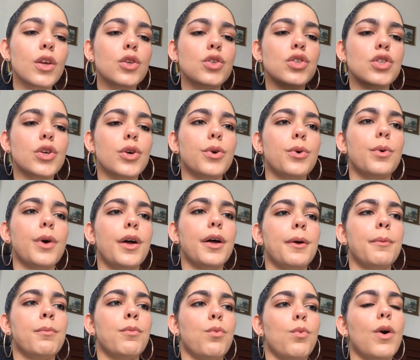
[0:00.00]
So
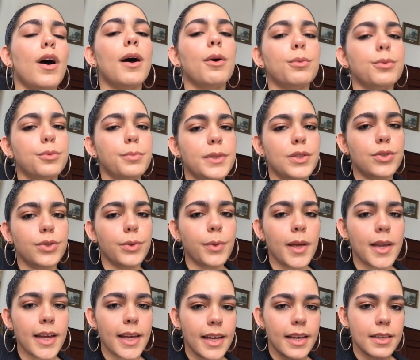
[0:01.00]
what I will be
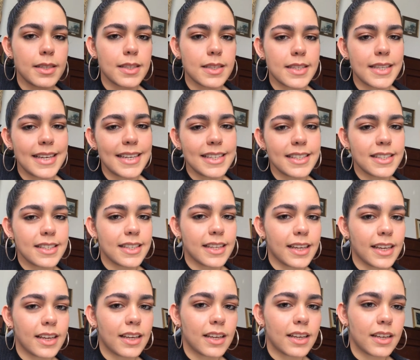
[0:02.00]
doing is
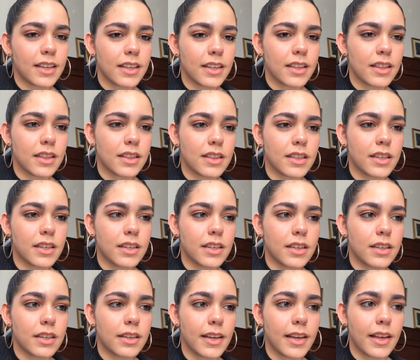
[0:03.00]
listing
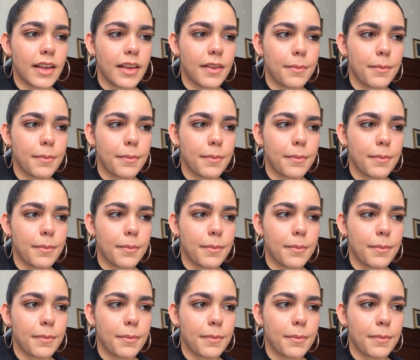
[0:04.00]
the